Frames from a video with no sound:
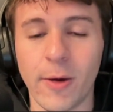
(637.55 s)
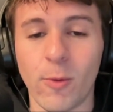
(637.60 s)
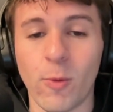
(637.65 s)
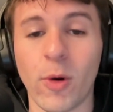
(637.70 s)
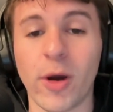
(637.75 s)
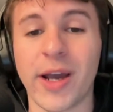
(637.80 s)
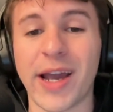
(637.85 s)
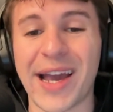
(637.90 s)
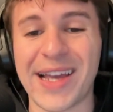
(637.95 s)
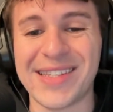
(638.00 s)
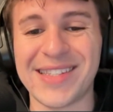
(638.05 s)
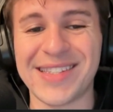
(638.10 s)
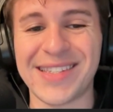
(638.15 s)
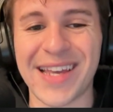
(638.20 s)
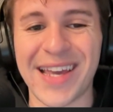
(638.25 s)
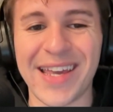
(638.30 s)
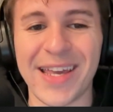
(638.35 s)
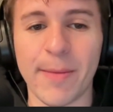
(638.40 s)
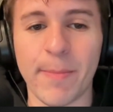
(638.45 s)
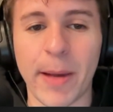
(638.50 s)
what guys
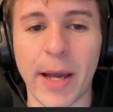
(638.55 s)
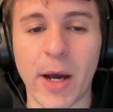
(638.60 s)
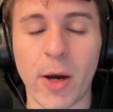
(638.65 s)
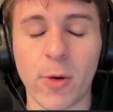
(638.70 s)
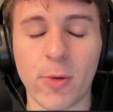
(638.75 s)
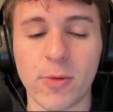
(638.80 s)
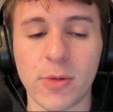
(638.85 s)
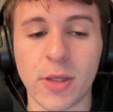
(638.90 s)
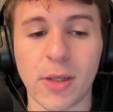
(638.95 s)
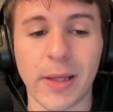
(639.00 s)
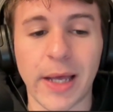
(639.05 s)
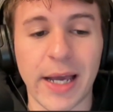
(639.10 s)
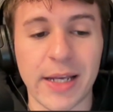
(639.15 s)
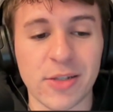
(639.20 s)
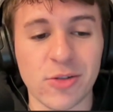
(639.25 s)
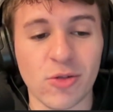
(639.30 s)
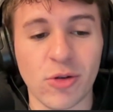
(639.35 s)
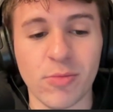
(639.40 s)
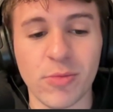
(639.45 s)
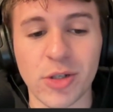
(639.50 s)
say about the
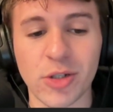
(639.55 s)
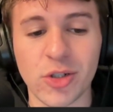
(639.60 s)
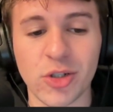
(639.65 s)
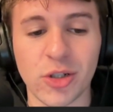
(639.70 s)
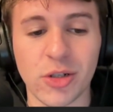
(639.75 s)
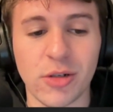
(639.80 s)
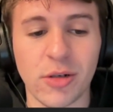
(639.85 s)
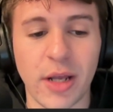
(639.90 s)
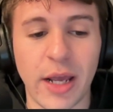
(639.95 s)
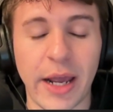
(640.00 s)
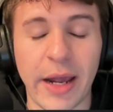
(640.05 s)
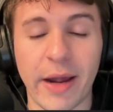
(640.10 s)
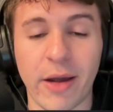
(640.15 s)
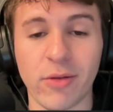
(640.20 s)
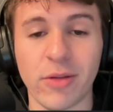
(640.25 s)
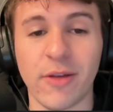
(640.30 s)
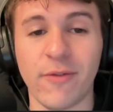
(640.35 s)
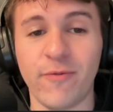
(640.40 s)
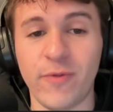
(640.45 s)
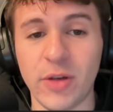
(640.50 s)
last scrimmage and
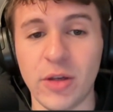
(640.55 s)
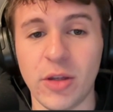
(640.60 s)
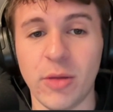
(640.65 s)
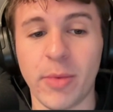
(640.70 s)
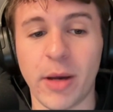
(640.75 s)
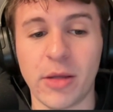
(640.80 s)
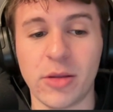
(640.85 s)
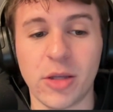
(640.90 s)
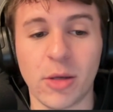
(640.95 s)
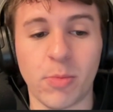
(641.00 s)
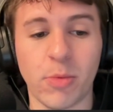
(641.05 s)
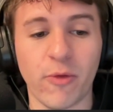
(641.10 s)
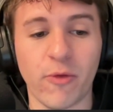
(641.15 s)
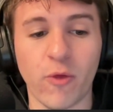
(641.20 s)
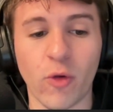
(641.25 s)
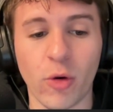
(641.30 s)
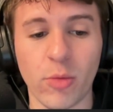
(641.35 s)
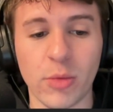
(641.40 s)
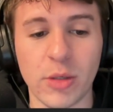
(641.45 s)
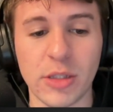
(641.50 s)
how they feel about their
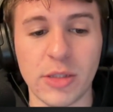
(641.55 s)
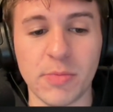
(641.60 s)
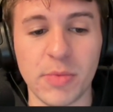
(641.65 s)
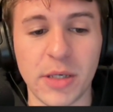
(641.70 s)
performance.